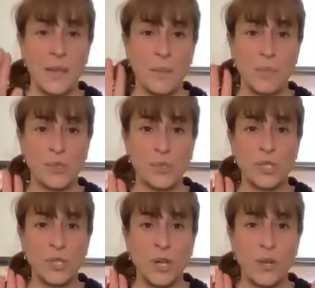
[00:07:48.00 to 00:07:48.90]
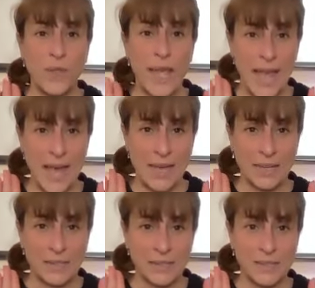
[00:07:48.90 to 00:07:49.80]
the position of the
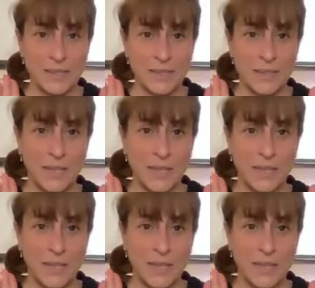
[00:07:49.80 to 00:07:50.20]
hands.